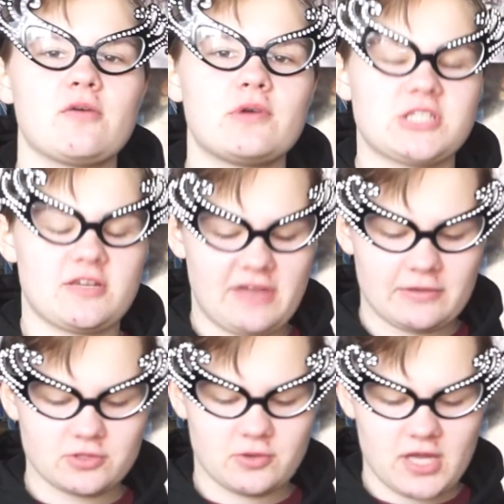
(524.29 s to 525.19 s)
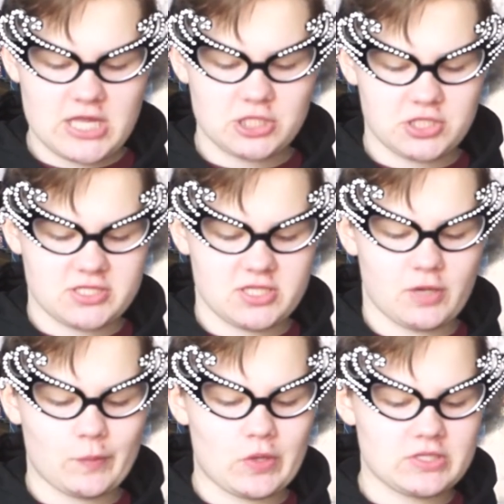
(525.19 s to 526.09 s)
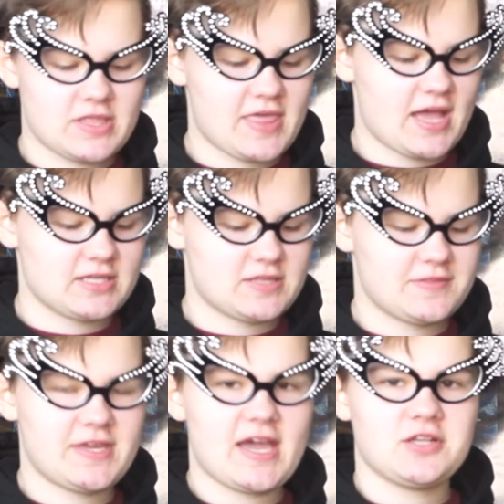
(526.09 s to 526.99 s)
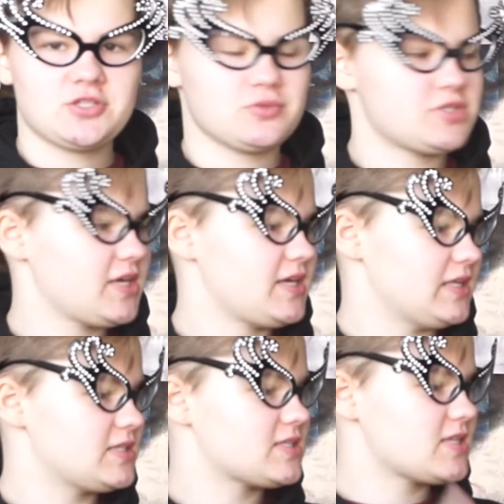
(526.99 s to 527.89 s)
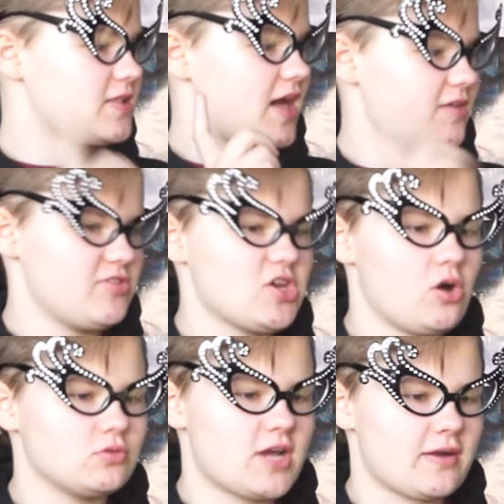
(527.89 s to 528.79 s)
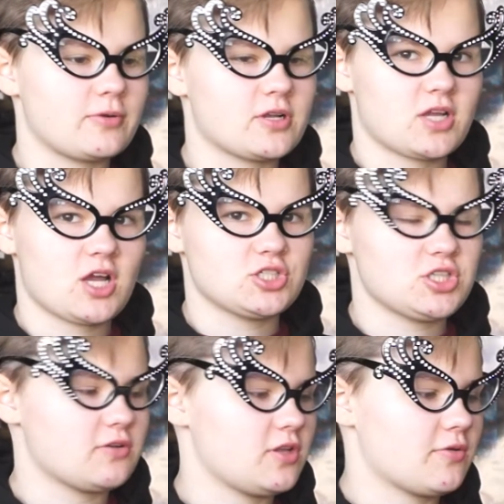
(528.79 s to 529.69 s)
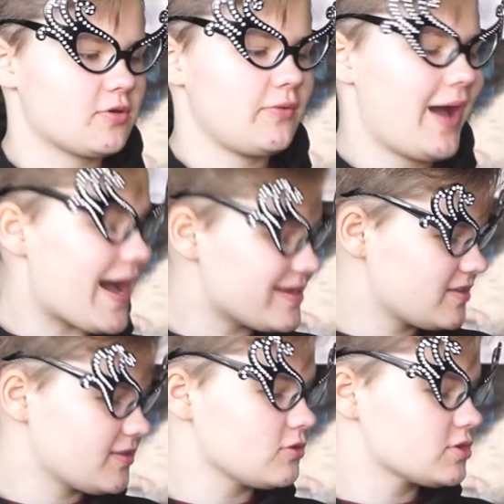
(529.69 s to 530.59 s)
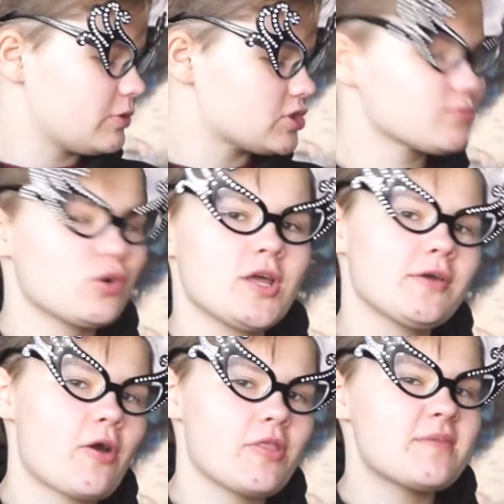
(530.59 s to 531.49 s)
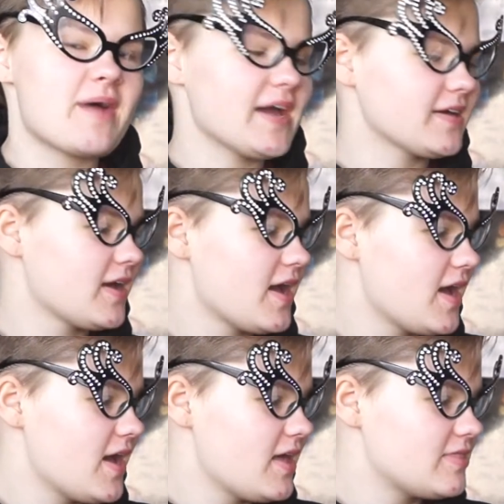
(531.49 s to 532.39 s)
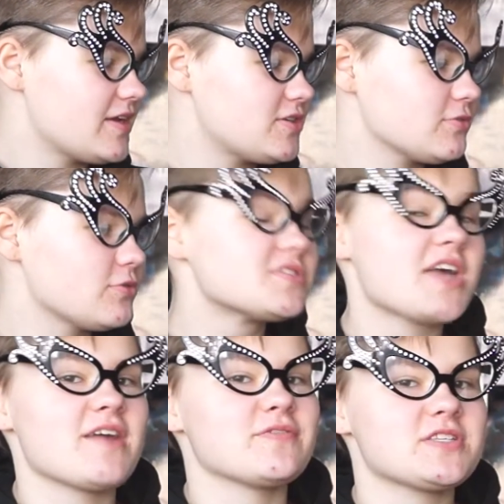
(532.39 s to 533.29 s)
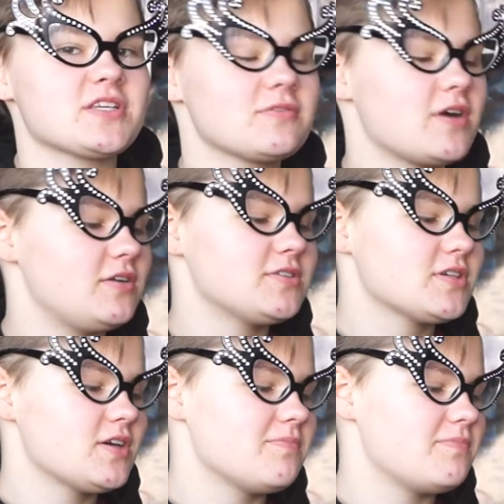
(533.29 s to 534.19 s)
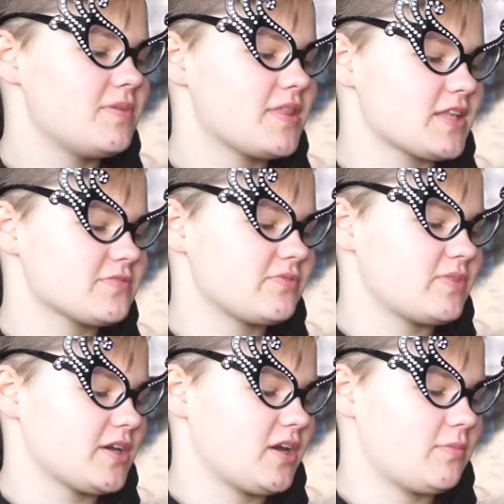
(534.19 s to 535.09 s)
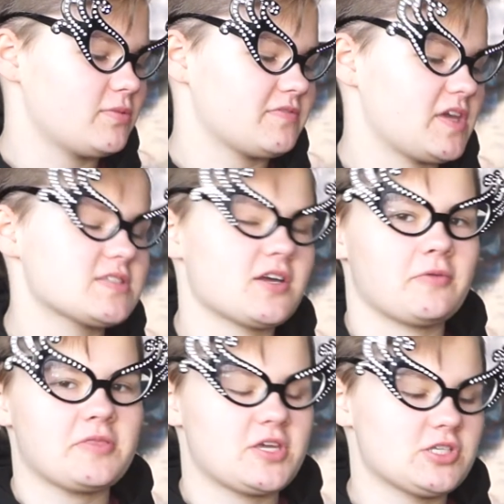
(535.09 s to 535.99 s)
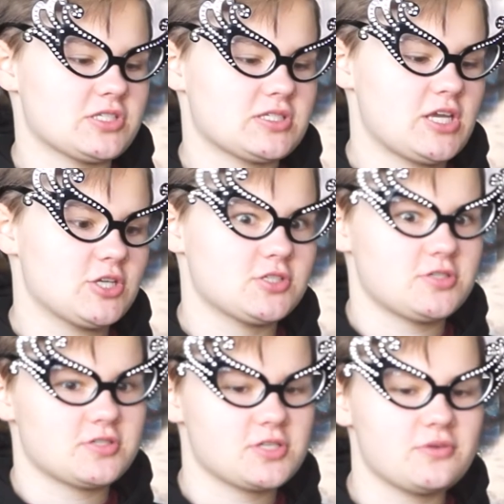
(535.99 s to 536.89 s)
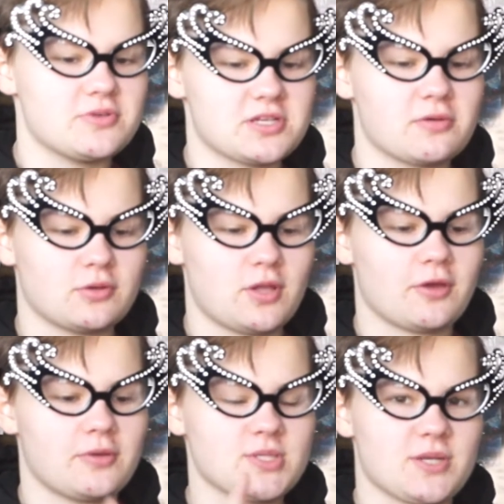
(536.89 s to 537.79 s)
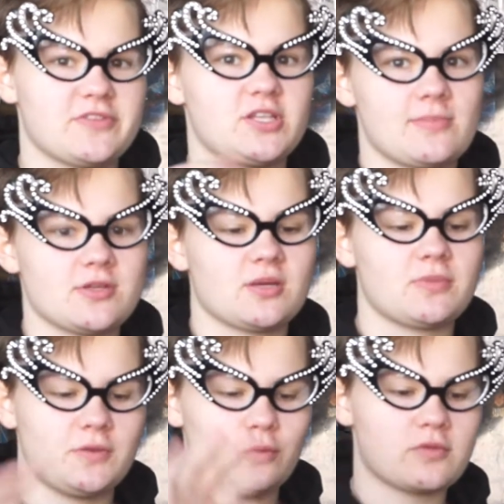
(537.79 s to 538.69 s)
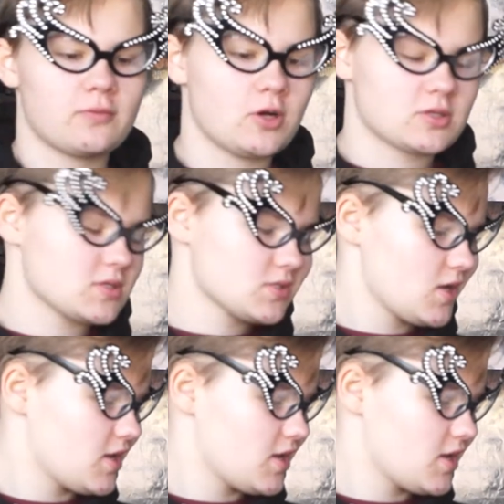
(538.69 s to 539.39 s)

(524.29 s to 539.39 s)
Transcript: which I found quite interesting was that the actual tickets still have the old Harry Potter and the Cursed Child logo and the old Pottermore logo on the back. They do also have Wizarding World, but that's from like a couple of years ago when they just introduced the new Wizarding World logo instead of the WW or the wands.